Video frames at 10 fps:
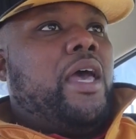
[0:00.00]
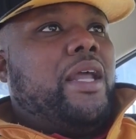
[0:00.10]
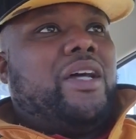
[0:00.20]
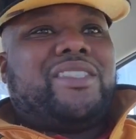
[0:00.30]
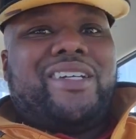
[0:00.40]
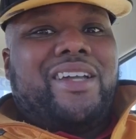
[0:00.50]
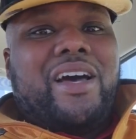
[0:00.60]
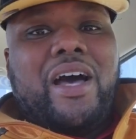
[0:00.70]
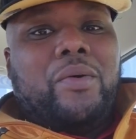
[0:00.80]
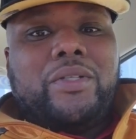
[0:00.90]
And I was like,
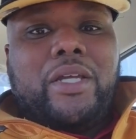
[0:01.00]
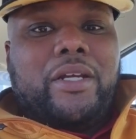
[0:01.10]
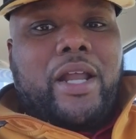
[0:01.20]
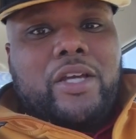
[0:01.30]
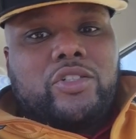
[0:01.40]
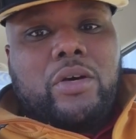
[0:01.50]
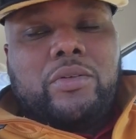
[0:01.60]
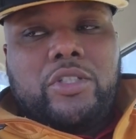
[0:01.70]
no, I don't want the international,